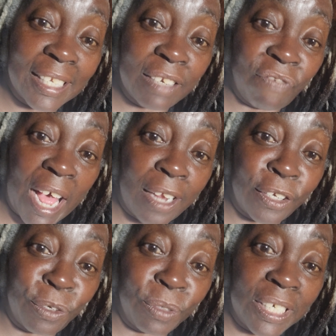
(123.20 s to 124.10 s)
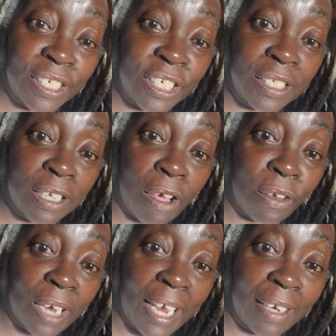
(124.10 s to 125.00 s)
his value till she saw,
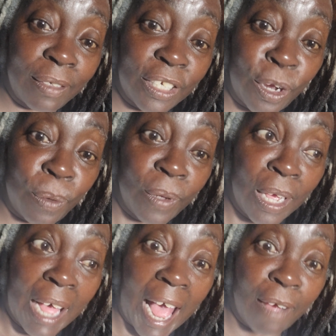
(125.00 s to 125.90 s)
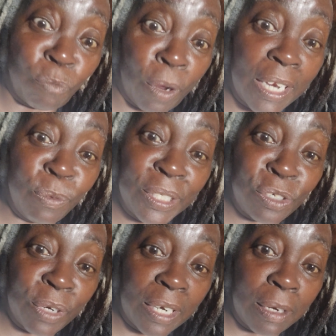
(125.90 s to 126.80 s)
like, you know, what he was
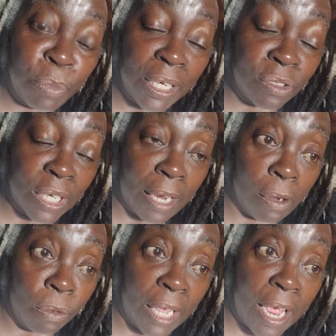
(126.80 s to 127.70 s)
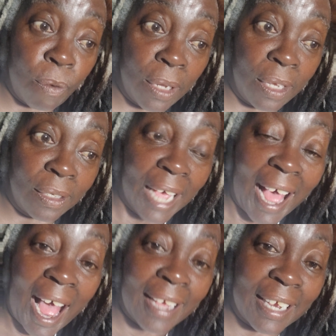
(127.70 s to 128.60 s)
doing in the middle. It's like, okay, well,
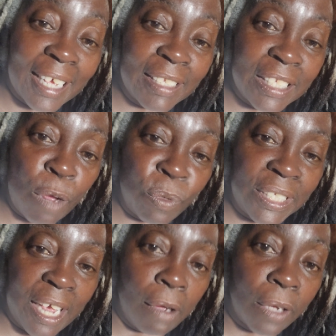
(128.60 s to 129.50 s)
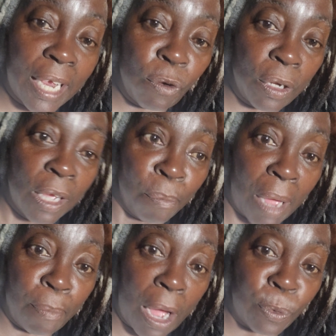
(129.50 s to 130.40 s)
I get, and some would say, okay, well,
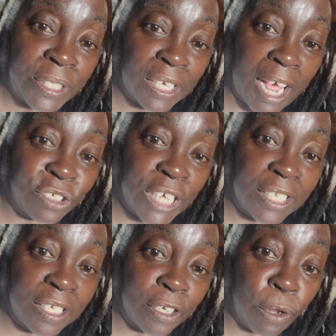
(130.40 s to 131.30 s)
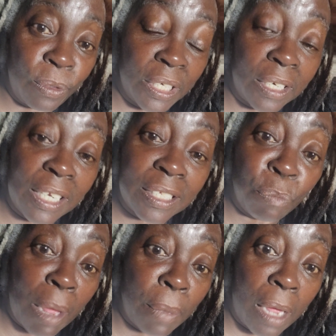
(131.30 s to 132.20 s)
my mom was clout chasing and gold digging. Listen,
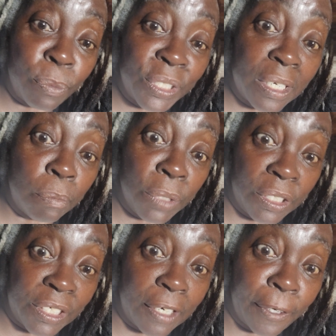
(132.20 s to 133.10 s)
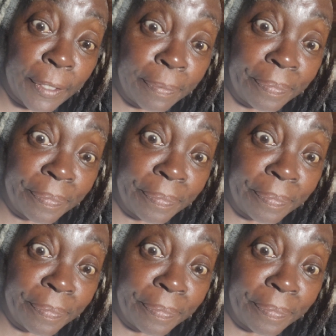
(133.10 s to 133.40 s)
my mom was in the military.